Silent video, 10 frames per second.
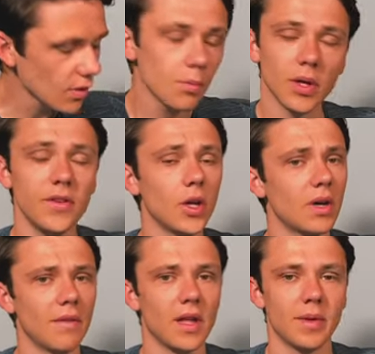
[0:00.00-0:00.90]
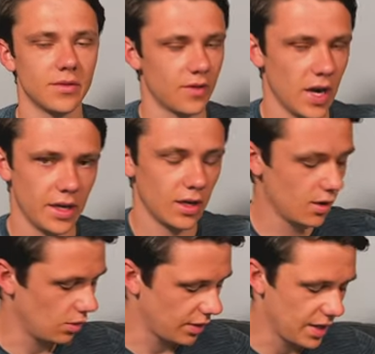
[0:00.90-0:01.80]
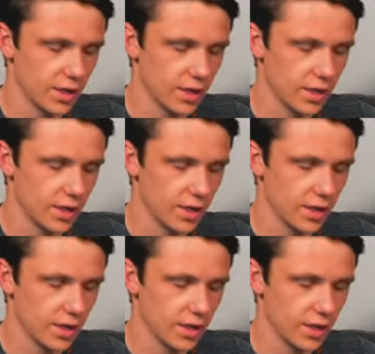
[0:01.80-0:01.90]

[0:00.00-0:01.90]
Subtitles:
But if you don't have them, it's fine. Okay,